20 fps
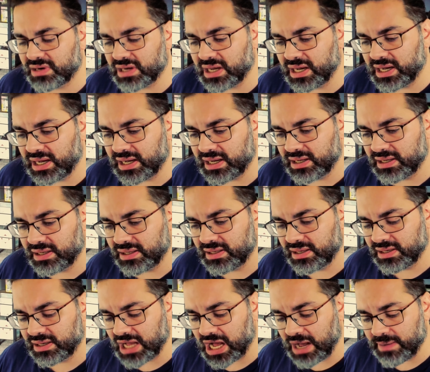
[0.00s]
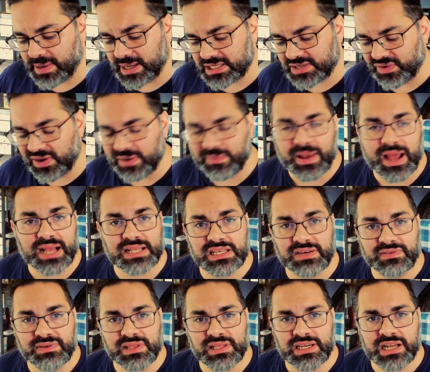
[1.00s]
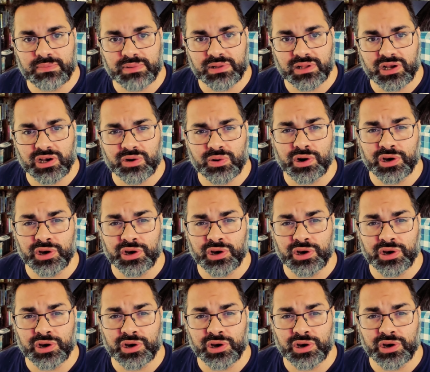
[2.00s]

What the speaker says: comments, feedbacks, and everything down below.